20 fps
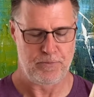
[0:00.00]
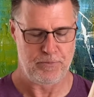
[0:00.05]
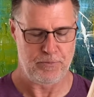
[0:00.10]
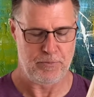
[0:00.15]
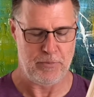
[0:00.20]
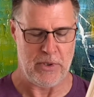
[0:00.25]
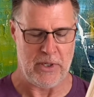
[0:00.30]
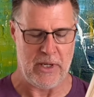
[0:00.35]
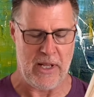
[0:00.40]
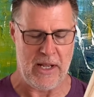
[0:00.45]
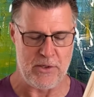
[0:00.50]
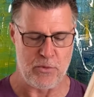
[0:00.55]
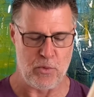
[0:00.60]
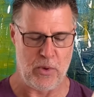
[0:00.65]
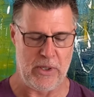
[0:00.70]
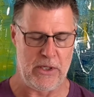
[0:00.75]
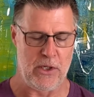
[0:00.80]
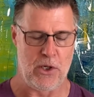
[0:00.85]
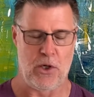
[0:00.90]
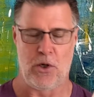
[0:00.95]
But as we
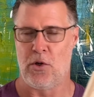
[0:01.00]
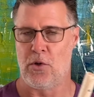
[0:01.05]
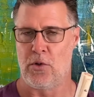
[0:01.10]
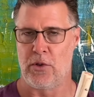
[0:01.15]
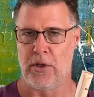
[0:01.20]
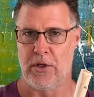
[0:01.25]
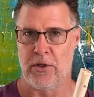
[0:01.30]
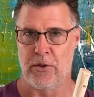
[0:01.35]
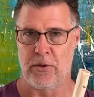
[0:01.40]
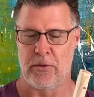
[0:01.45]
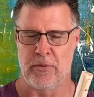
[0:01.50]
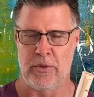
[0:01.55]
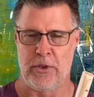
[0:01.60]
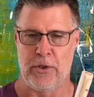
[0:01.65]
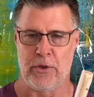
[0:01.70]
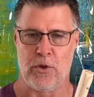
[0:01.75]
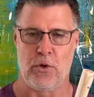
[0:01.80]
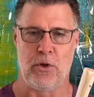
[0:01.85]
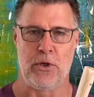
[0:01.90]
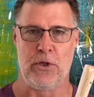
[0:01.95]
know, you can
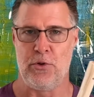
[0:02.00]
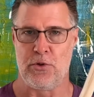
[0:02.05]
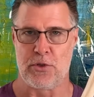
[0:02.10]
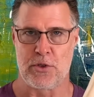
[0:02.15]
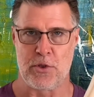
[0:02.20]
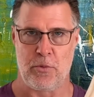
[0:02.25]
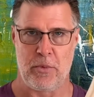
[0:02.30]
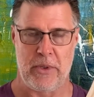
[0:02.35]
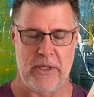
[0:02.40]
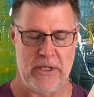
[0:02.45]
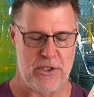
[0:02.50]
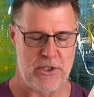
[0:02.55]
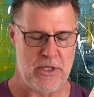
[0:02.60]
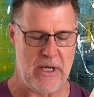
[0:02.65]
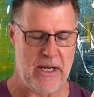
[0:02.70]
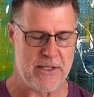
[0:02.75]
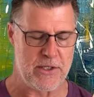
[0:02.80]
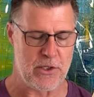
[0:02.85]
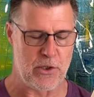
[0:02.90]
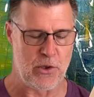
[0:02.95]
only do so many
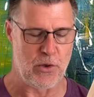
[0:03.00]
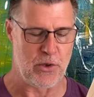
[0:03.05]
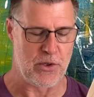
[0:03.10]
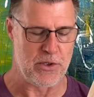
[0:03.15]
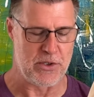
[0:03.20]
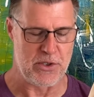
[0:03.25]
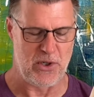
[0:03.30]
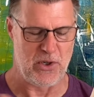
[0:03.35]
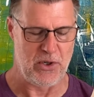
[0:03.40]
shots of cortisone,